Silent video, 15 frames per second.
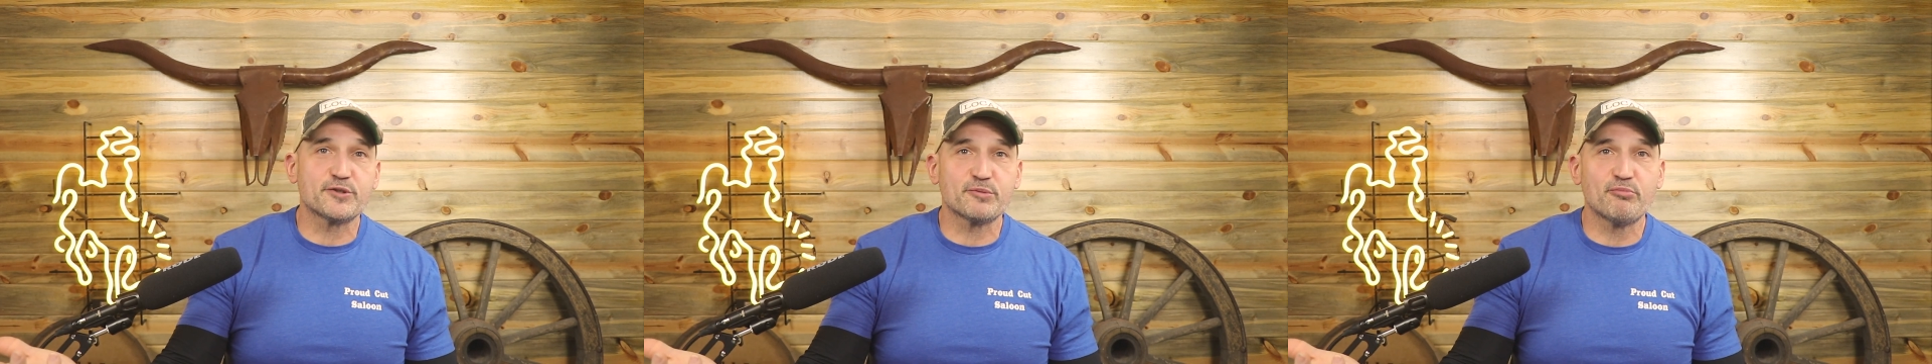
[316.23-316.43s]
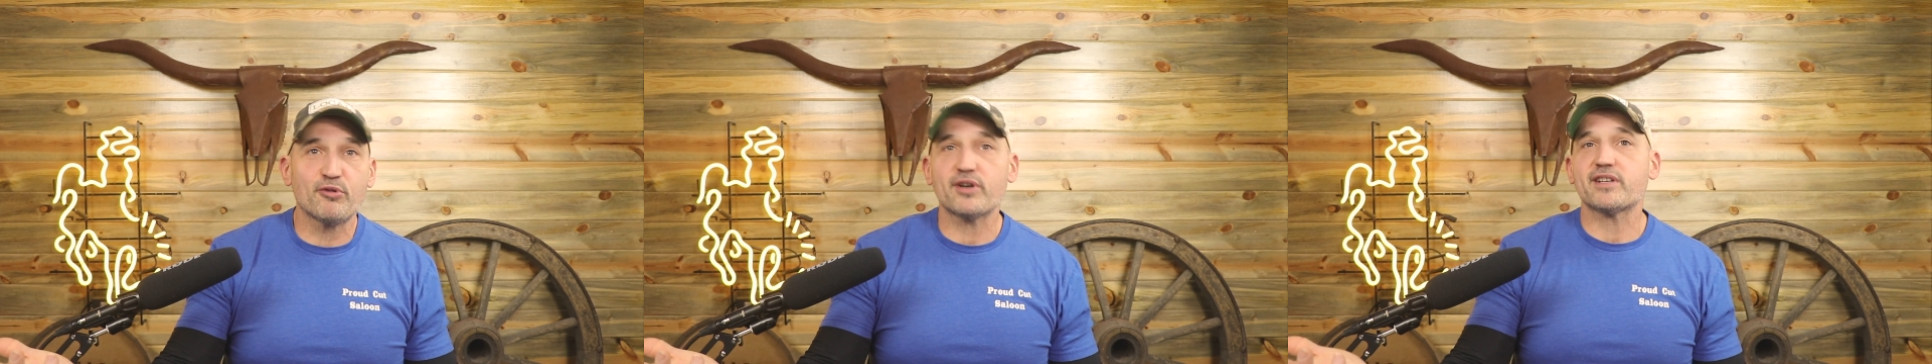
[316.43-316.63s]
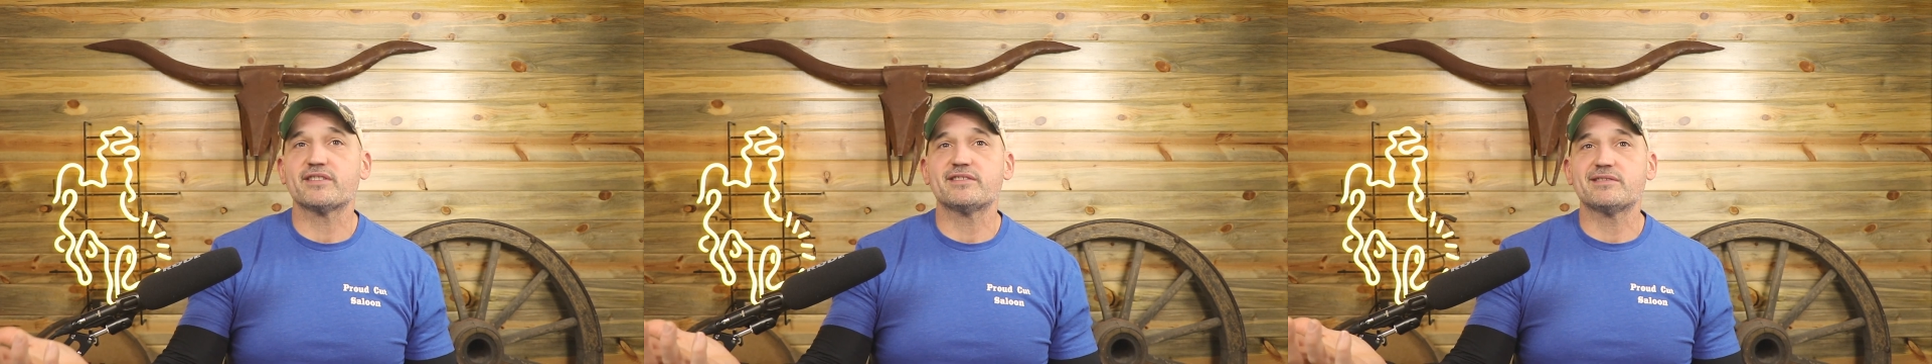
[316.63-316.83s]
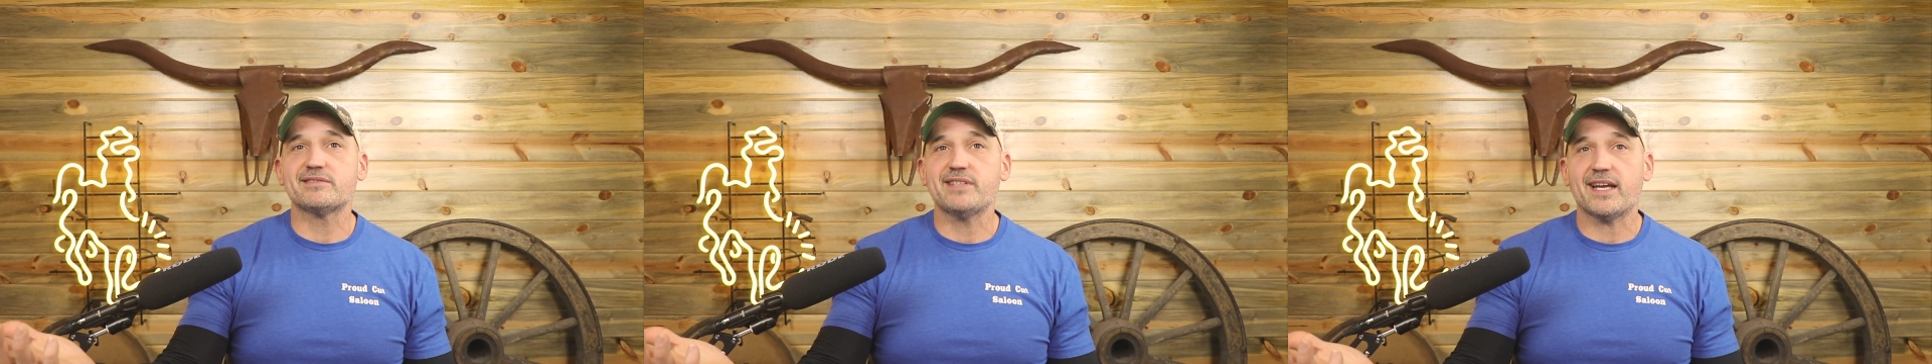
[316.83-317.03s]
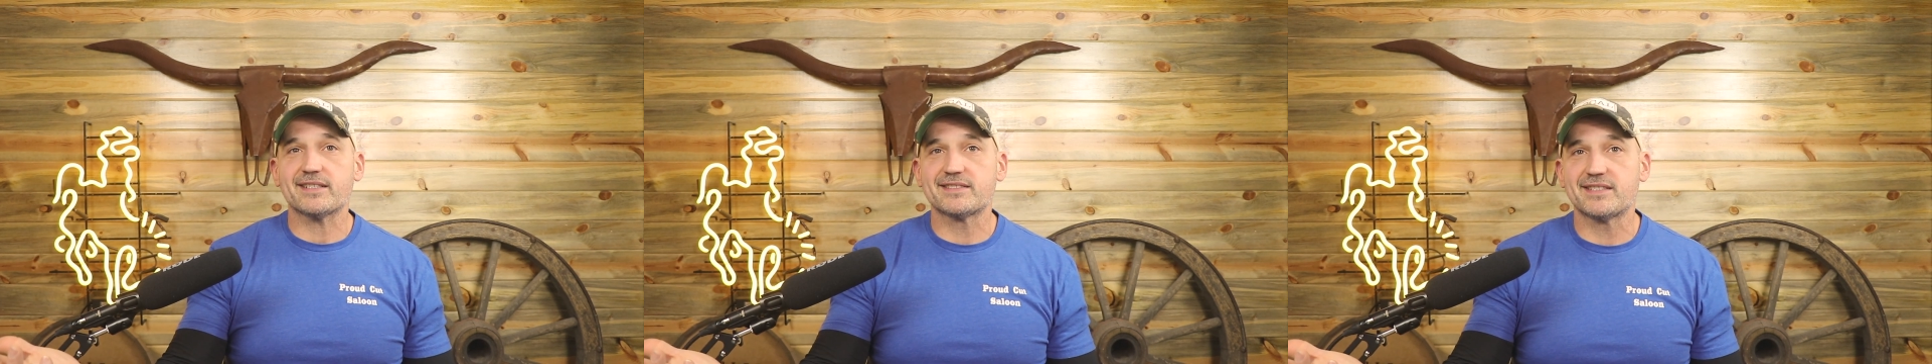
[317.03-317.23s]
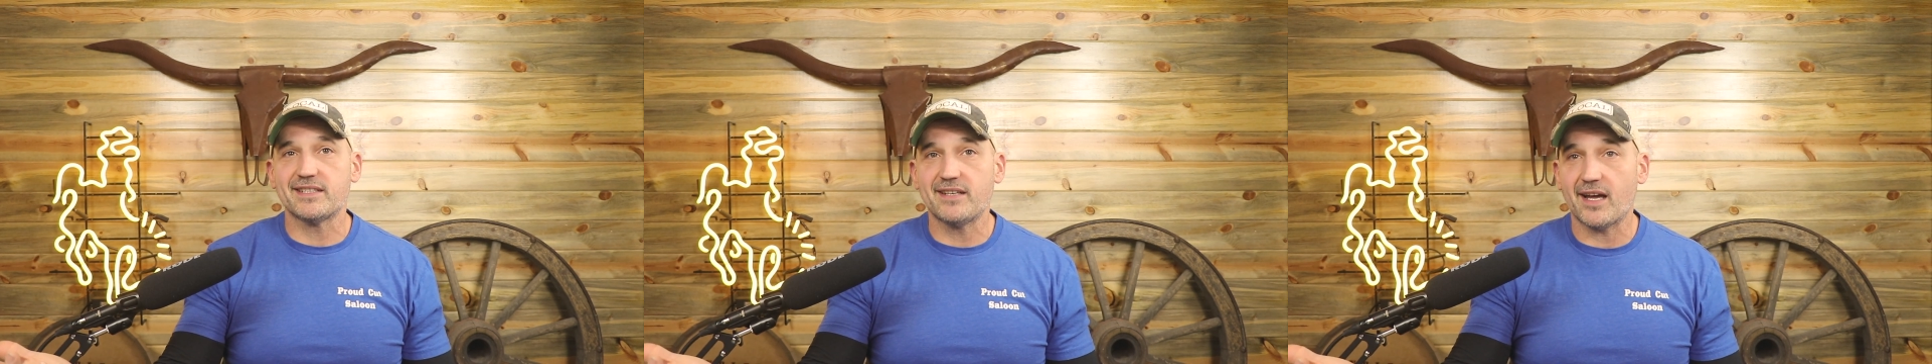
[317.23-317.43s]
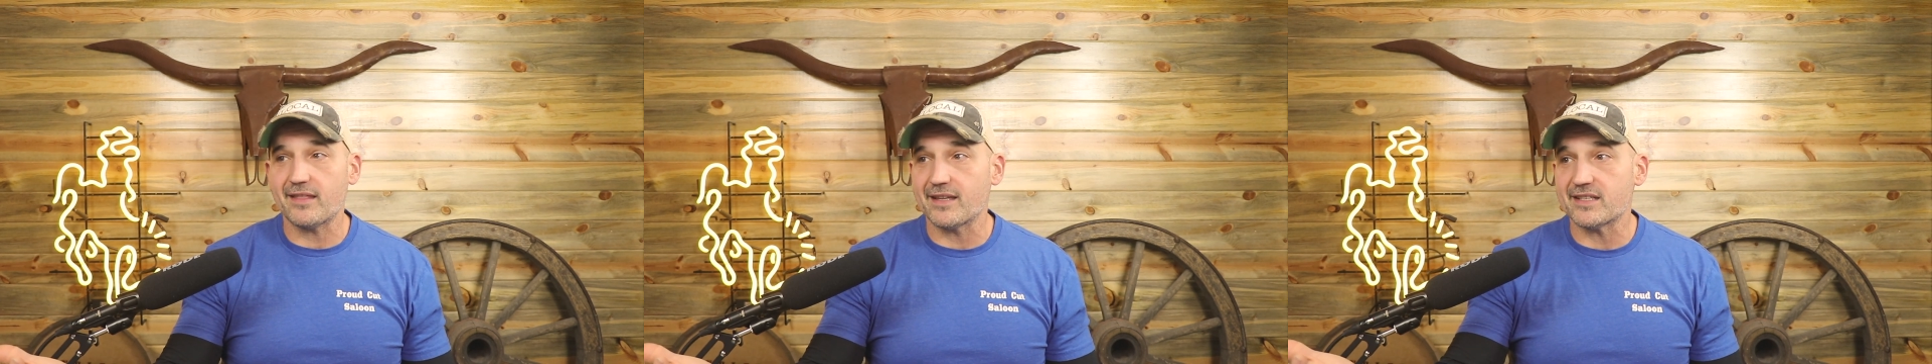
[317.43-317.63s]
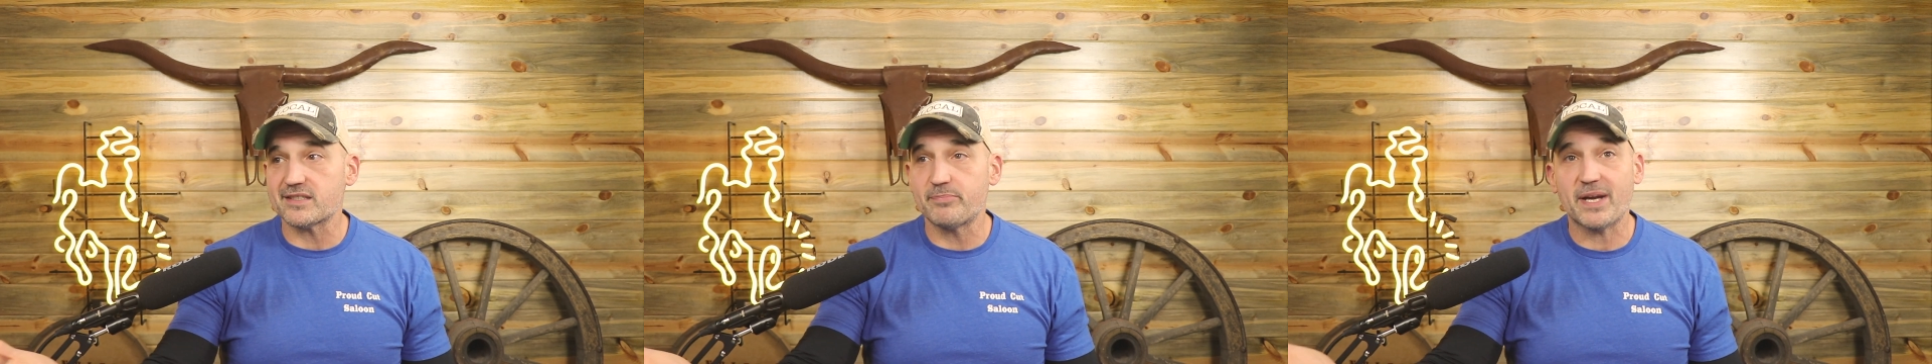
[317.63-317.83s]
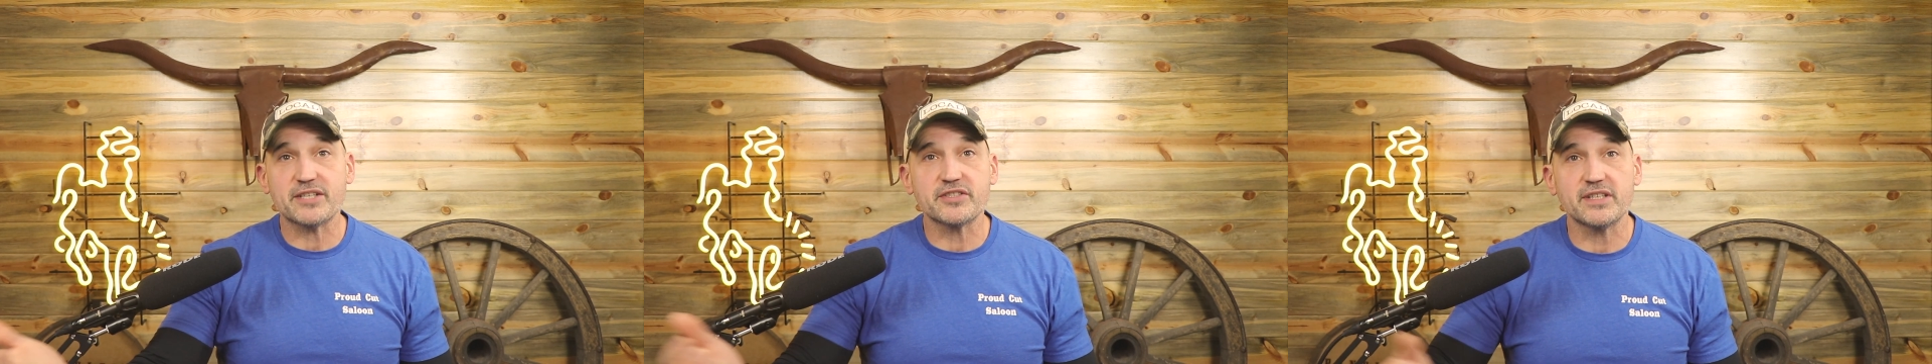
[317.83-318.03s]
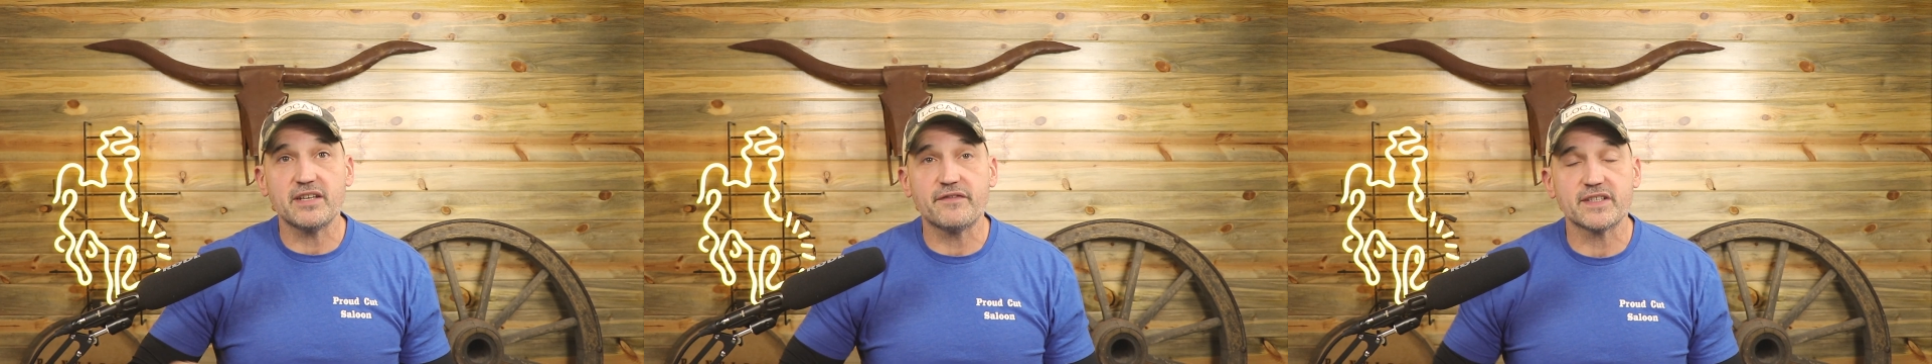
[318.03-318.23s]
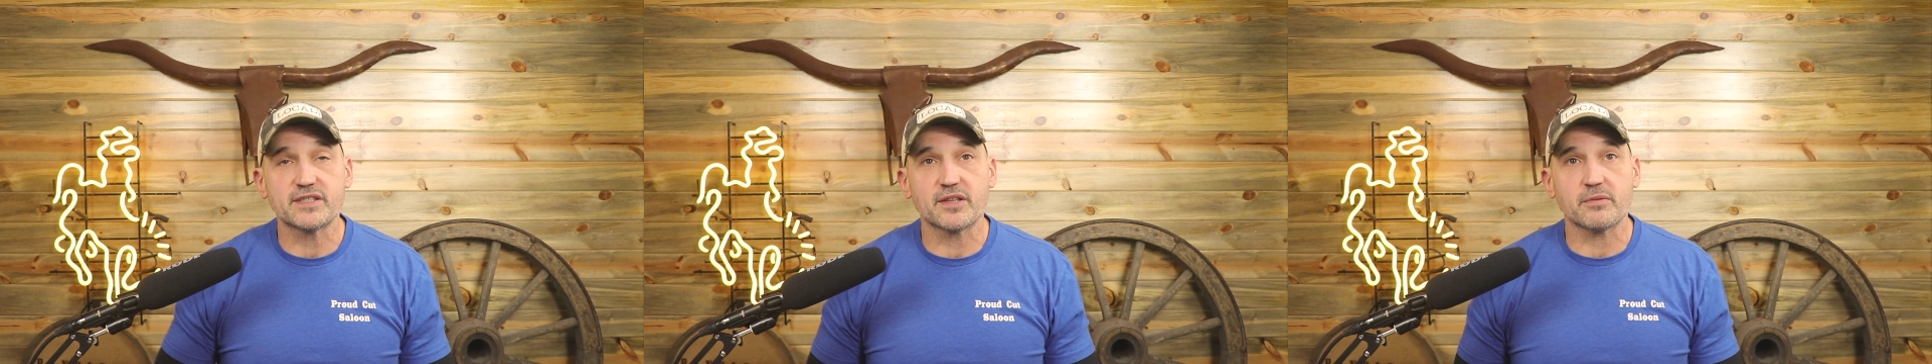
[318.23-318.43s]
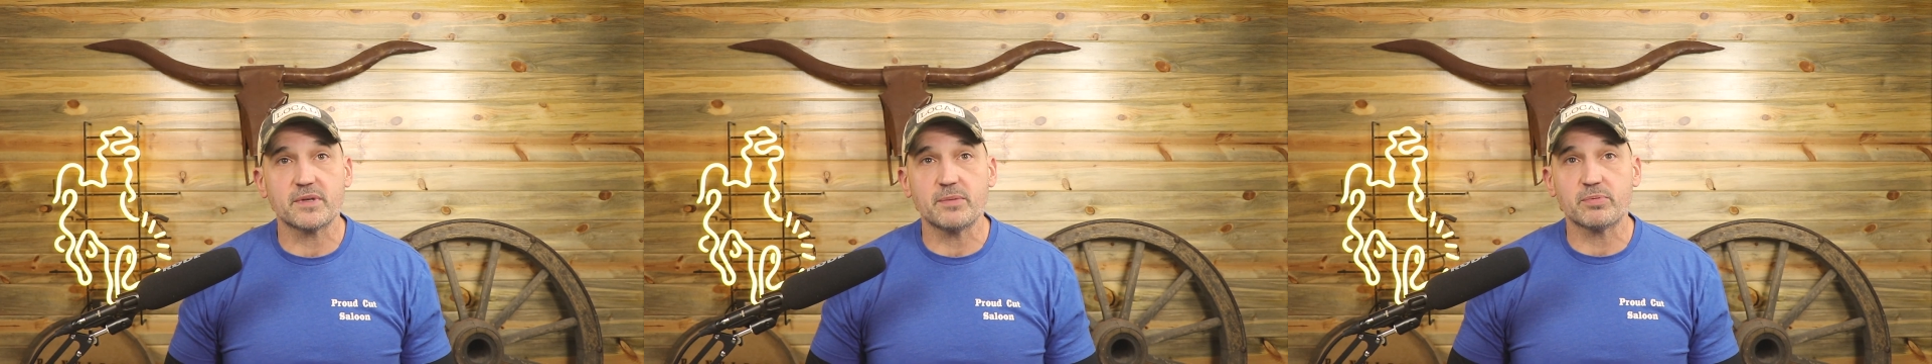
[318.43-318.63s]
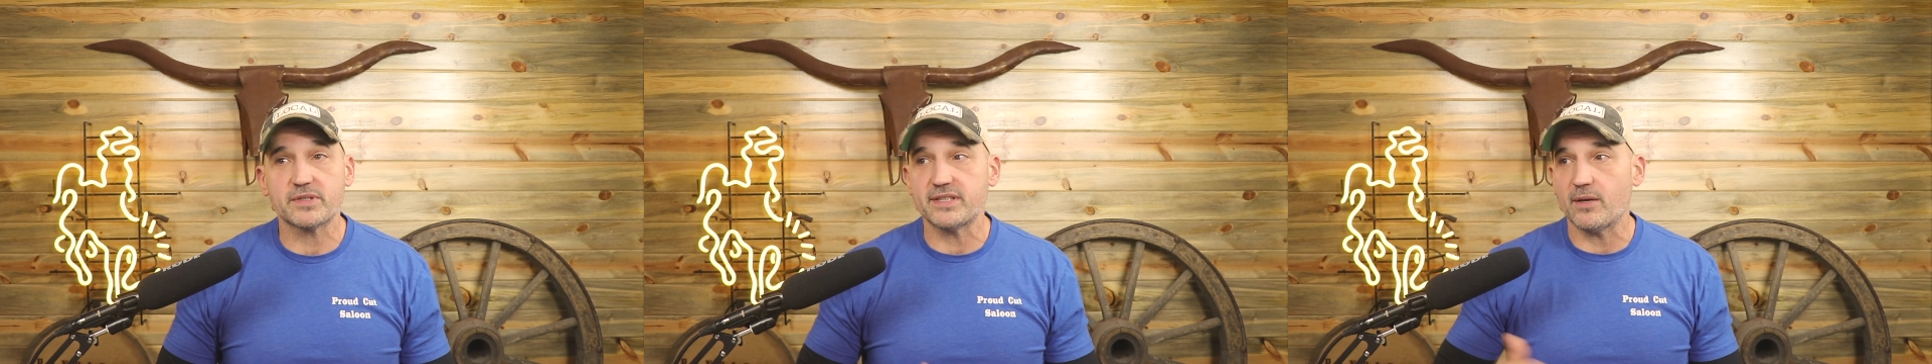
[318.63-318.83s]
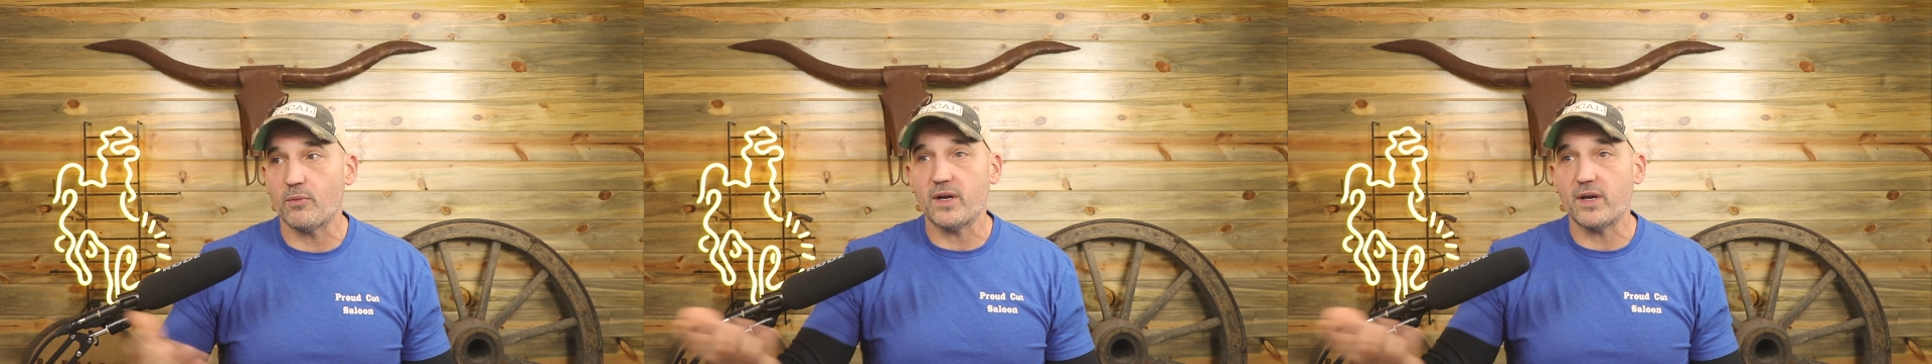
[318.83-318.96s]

your mortgage is next to nothing, especially if it's 3%.